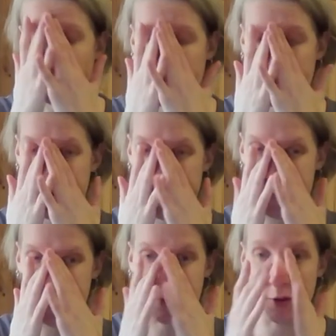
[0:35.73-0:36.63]

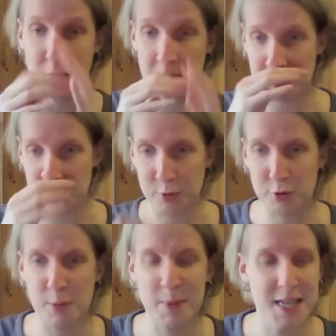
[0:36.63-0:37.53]
I've got a glass of water
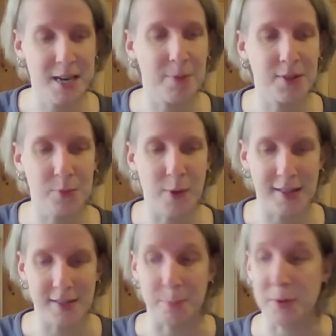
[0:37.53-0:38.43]
on my table as well
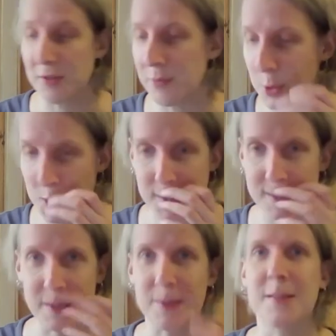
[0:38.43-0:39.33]
as a pot of water,
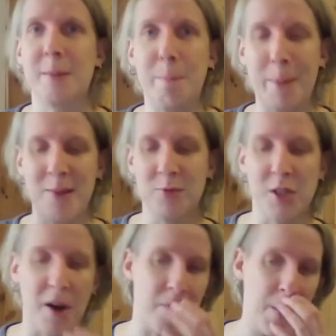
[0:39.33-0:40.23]
so this is bound to
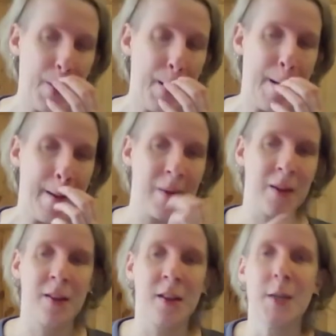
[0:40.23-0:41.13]
go wrong.
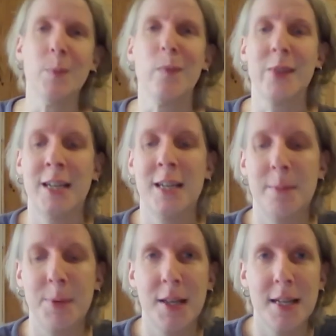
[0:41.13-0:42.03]

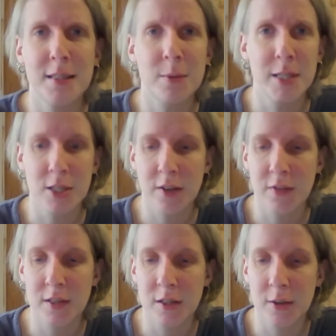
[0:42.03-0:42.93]
But let's switch over
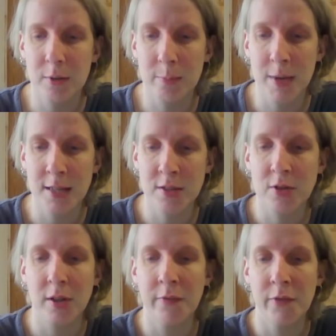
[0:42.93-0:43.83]
to
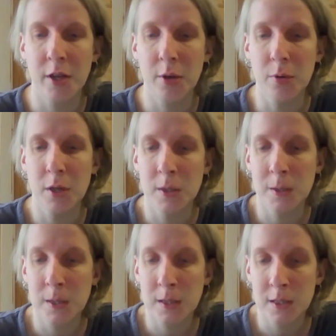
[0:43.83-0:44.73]
mainstream view
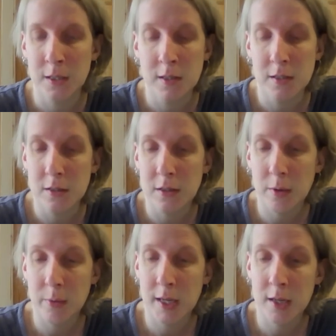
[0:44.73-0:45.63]
so
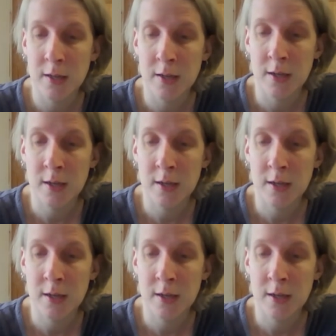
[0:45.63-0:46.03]
we can...